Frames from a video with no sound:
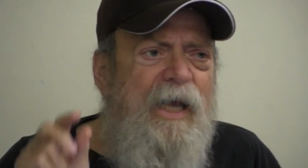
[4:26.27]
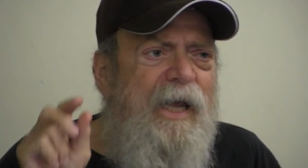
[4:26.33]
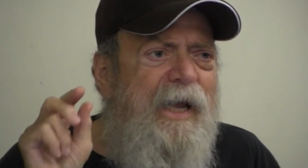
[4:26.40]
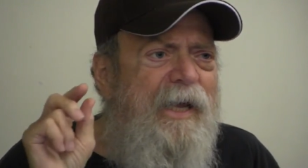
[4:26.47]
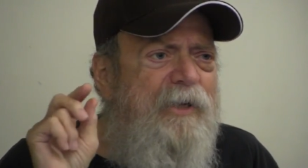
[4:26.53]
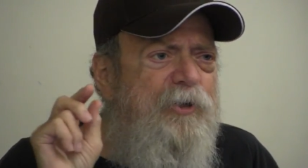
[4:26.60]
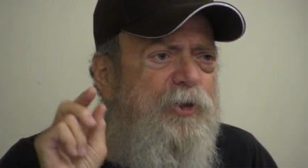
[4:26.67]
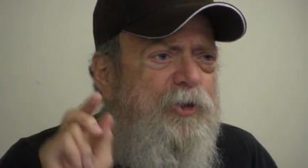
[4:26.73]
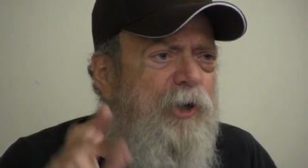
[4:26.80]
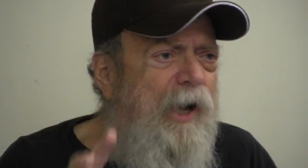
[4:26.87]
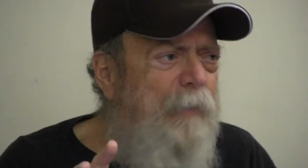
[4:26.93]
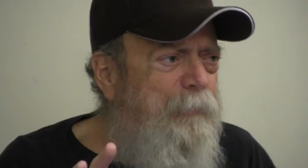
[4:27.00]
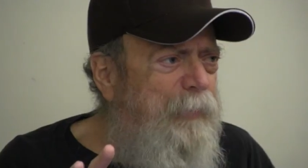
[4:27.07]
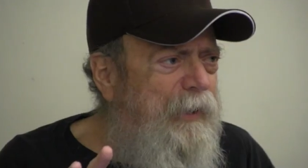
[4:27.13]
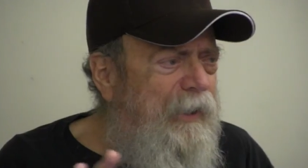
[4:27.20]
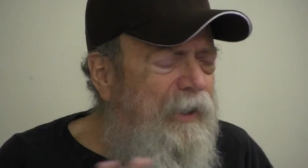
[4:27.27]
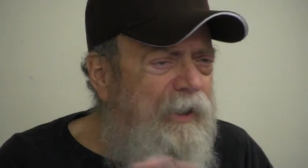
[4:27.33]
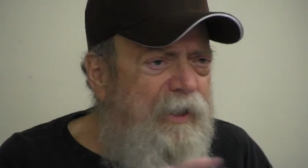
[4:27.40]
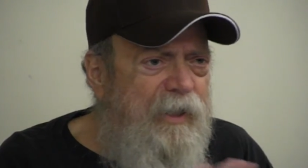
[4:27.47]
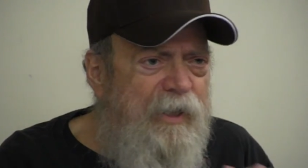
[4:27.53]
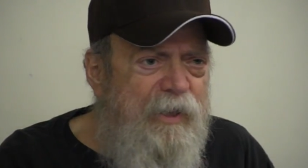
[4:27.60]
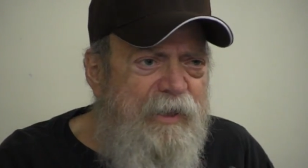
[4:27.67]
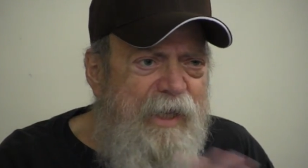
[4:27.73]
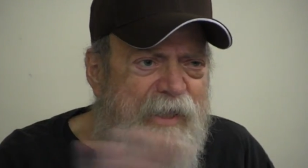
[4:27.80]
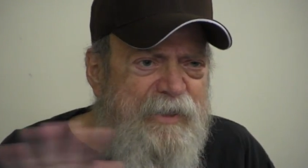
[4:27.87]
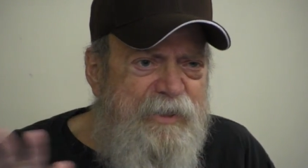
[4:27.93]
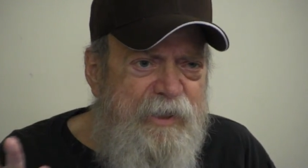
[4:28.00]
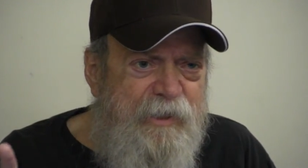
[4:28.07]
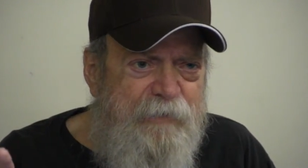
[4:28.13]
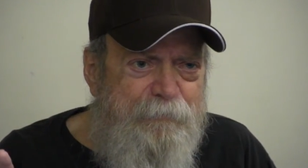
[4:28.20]
and shopping. That's
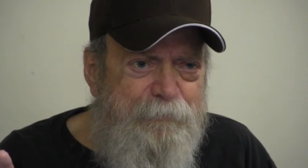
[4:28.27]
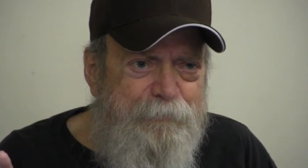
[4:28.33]
it.